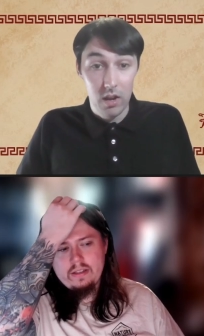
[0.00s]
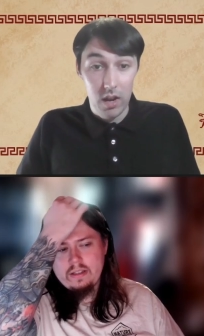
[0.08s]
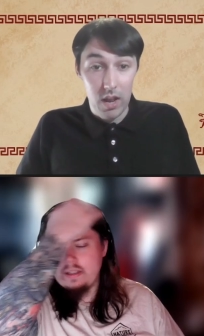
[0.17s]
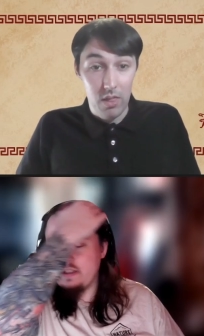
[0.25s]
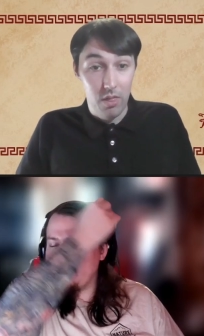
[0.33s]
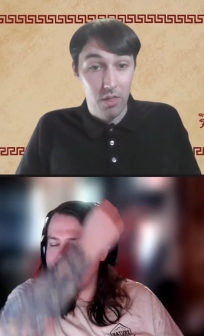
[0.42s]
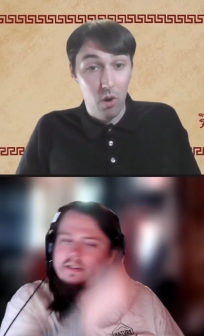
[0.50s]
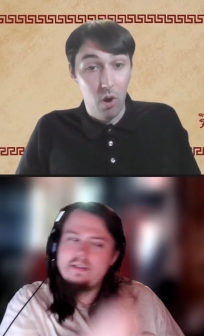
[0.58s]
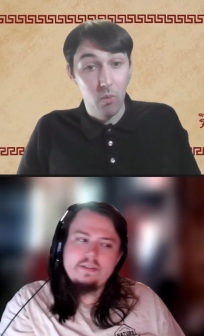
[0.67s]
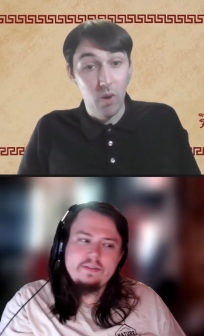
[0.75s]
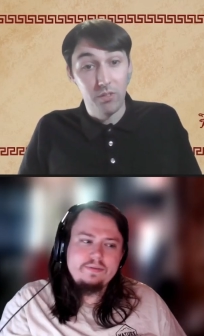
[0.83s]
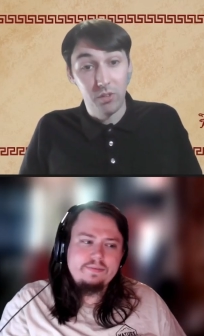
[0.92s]
Speaker 1: in their
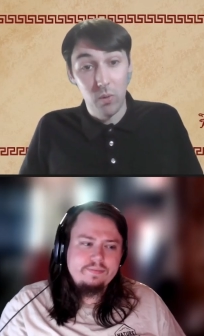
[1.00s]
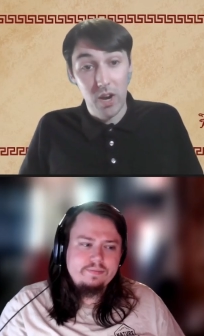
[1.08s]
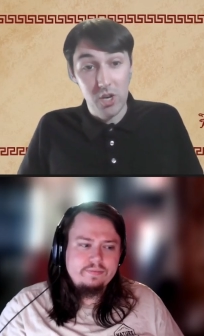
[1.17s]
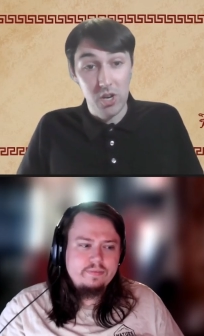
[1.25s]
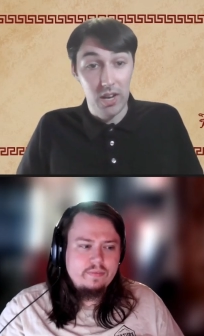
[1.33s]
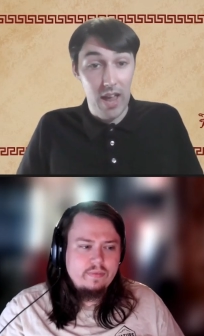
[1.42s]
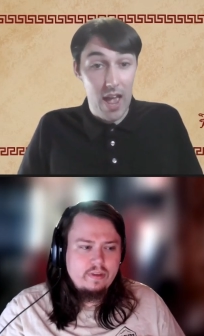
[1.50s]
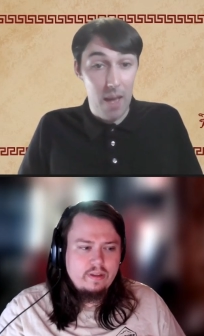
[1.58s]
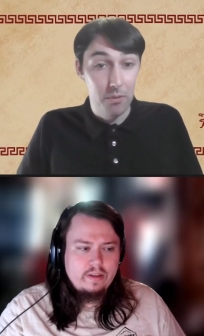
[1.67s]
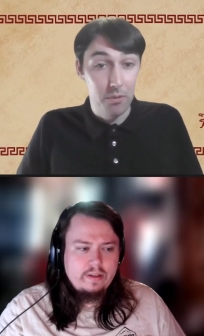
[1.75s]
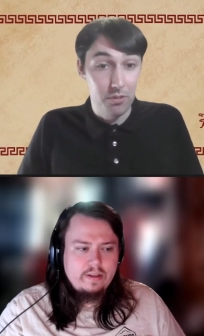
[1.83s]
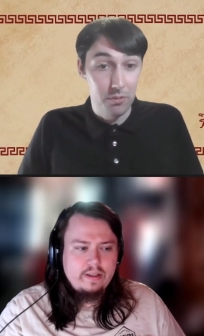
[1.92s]
own restoration
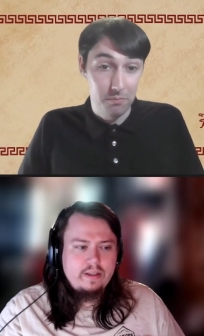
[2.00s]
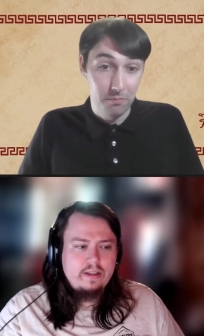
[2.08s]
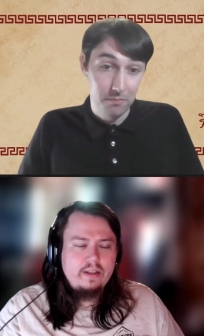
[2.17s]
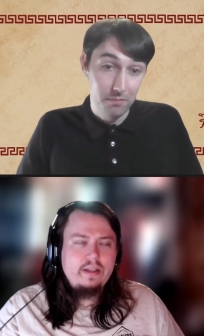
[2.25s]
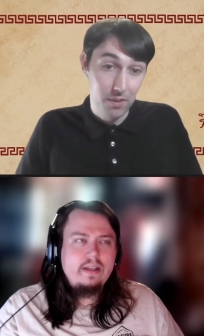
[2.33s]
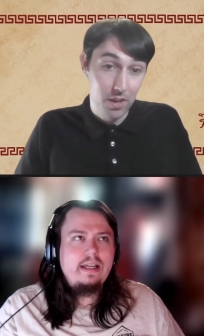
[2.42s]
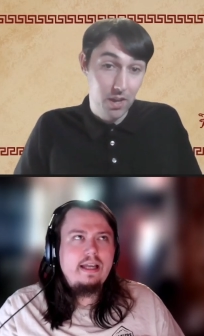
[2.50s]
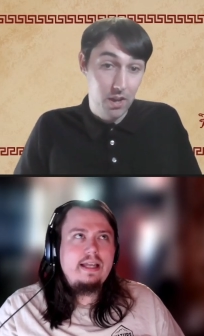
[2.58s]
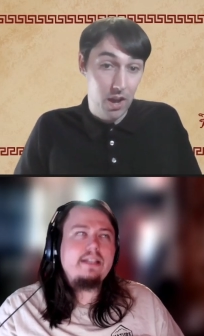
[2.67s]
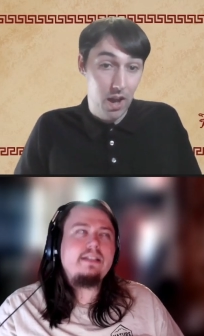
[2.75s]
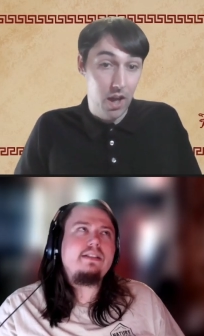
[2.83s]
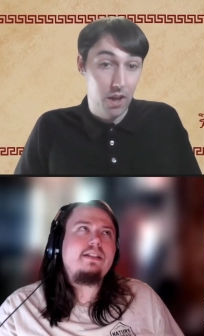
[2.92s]
labs.
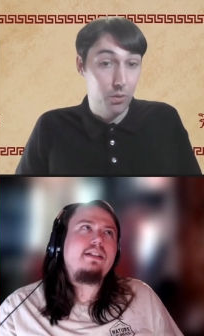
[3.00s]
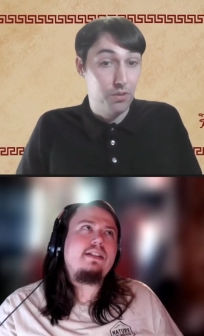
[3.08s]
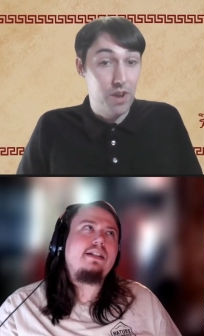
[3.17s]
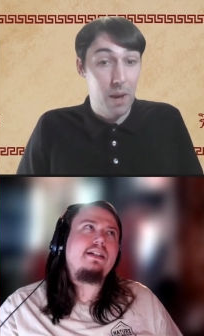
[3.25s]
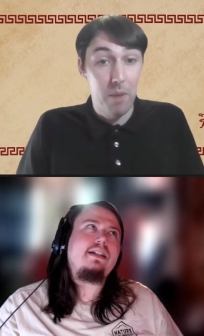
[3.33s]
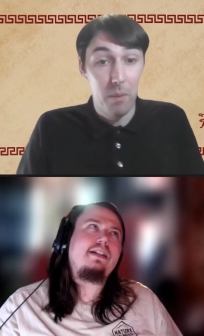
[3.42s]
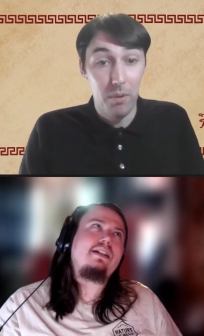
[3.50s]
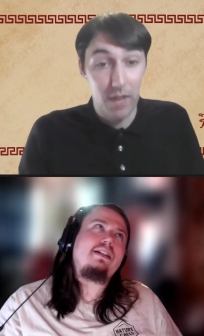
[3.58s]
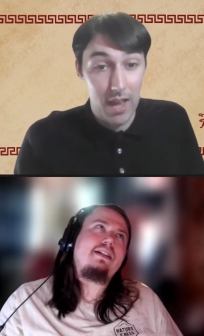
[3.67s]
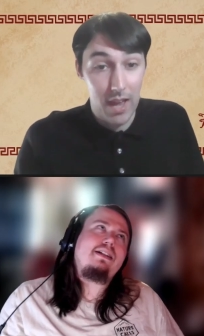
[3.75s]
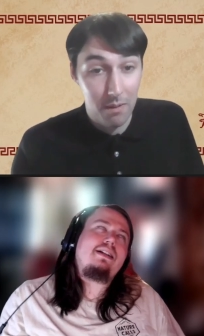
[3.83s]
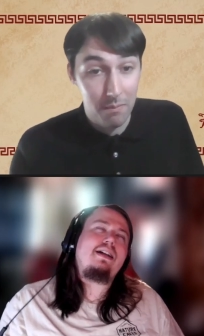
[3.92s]
And uh, so it's not
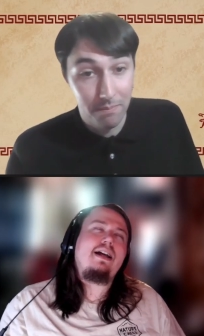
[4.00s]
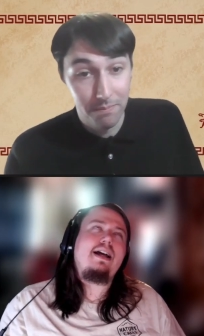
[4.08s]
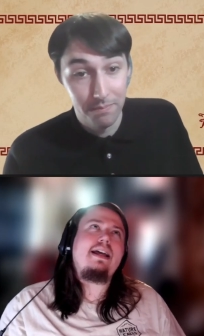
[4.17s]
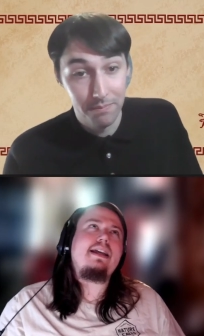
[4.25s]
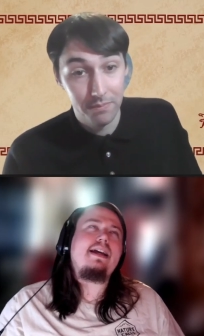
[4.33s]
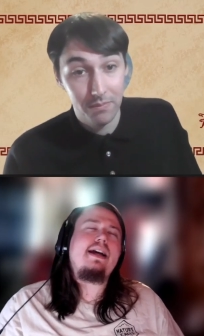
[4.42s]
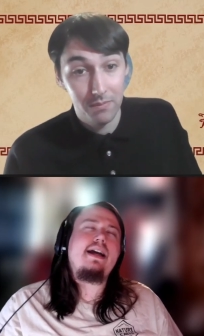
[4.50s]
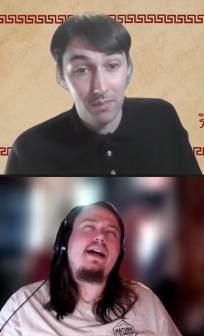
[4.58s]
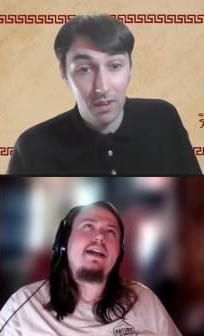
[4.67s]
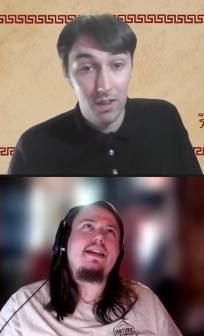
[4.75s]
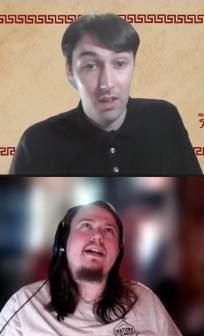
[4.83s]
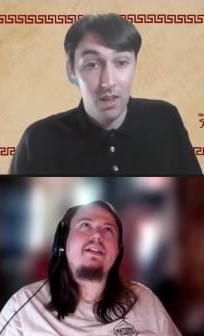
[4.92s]
yet.
Speaker 2: I, I,
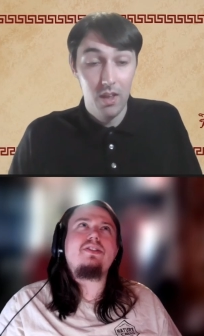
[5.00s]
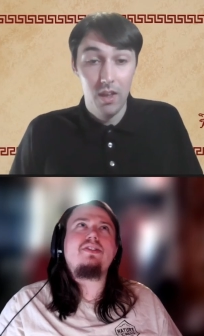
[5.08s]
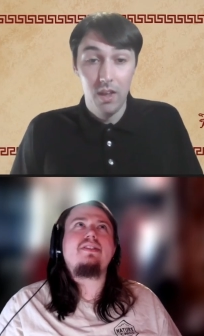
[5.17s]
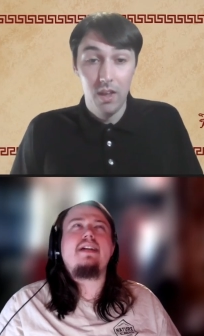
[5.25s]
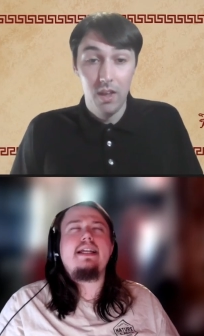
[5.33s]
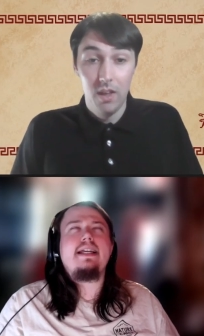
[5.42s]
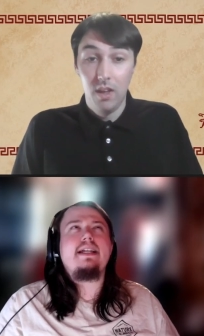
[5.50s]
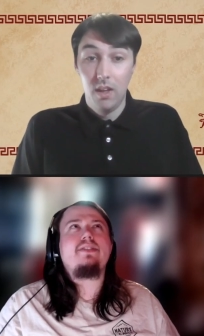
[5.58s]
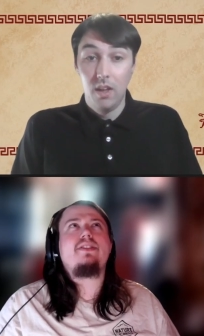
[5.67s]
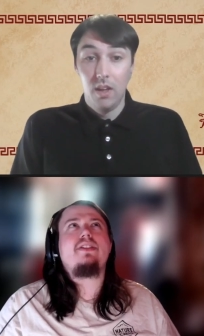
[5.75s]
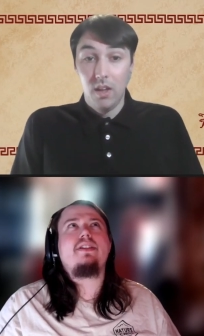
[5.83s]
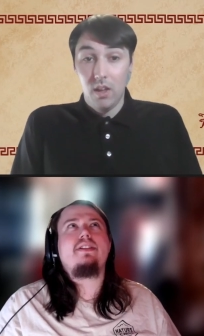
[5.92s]
I guess I guess
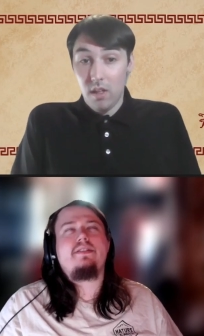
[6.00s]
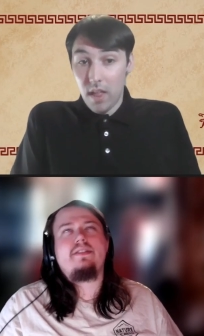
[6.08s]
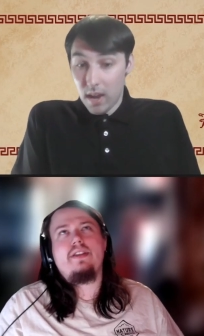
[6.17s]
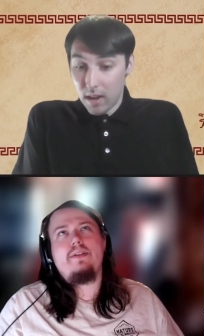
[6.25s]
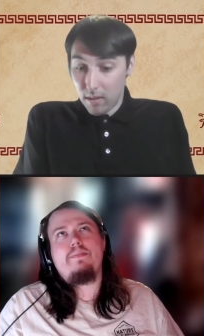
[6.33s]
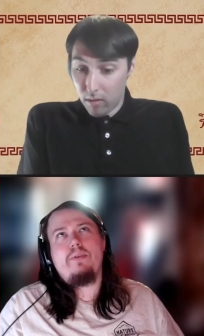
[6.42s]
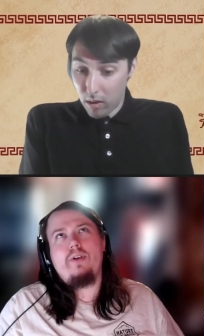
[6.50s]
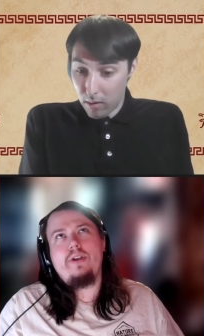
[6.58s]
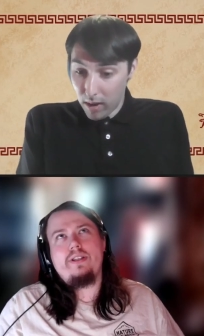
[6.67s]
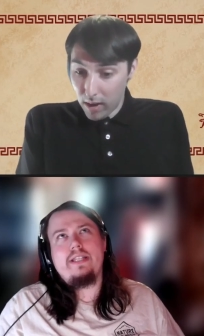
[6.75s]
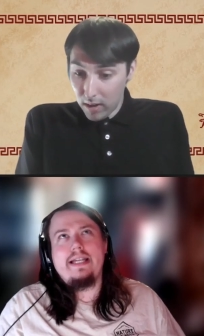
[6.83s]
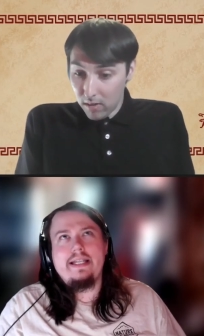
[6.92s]
the the
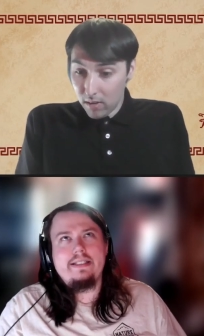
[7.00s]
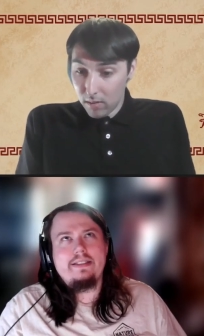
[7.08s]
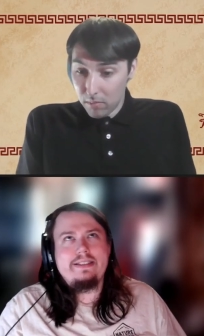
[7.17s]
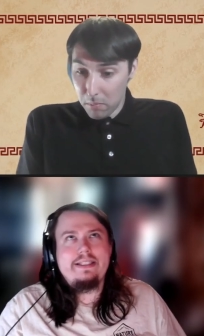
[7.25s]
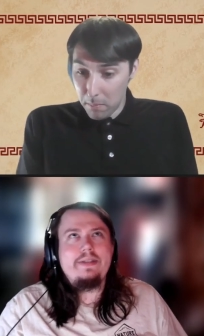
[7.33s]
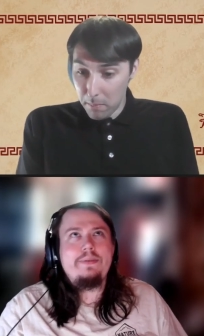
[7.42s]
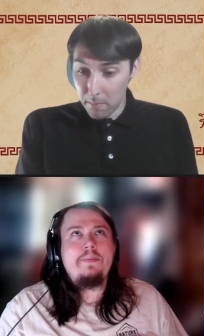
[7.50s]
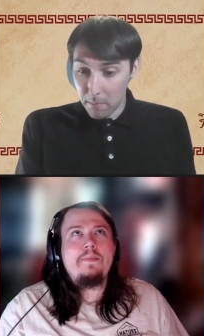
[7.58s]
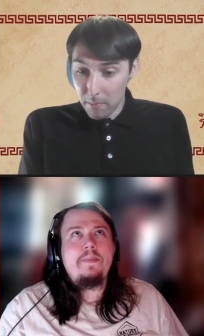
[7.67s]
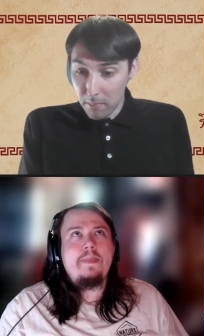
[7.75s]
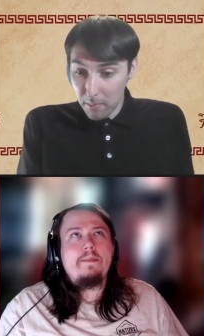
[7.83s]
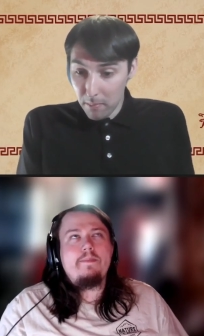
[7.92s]
point that
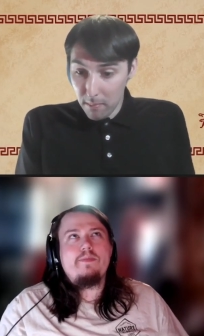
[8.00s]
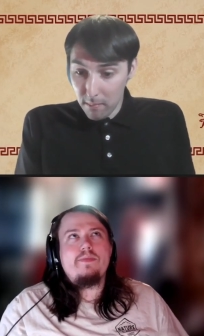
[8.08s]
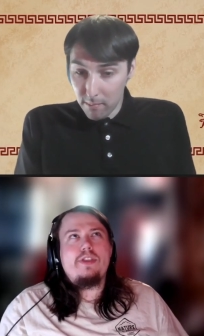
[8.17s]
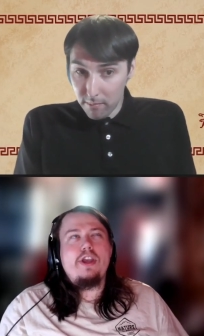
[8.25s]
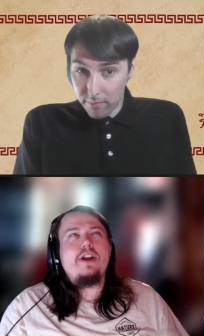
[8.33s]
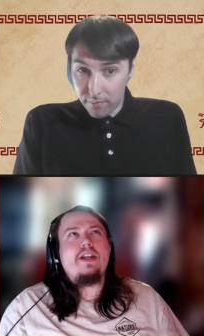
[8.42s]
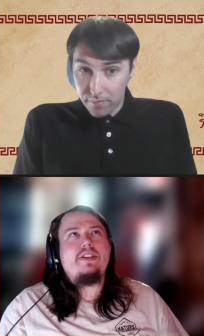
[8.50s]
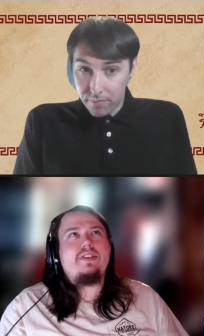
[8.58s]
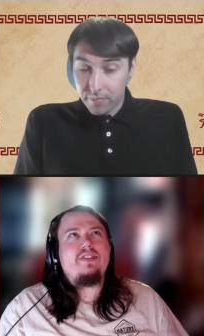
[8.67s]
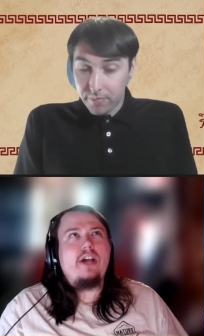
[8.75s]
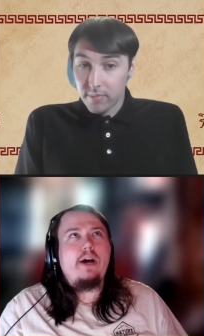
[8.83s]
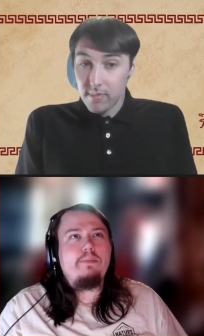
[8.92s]
there is
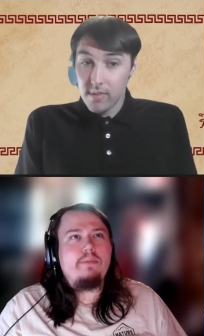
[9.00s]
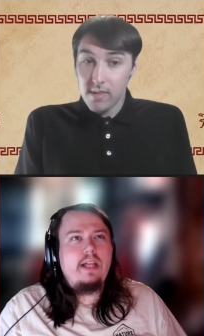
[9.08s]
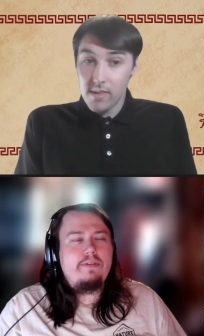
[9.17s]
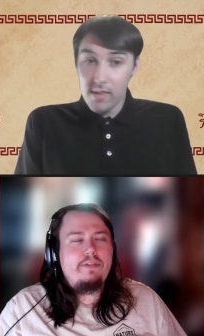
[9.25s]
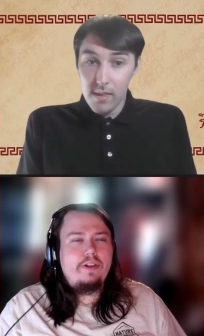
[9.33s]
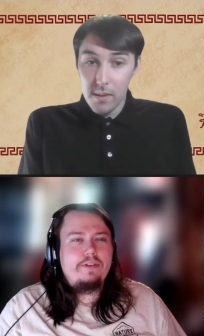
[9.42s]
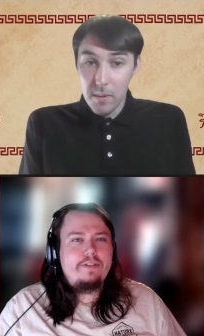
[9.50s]
some level of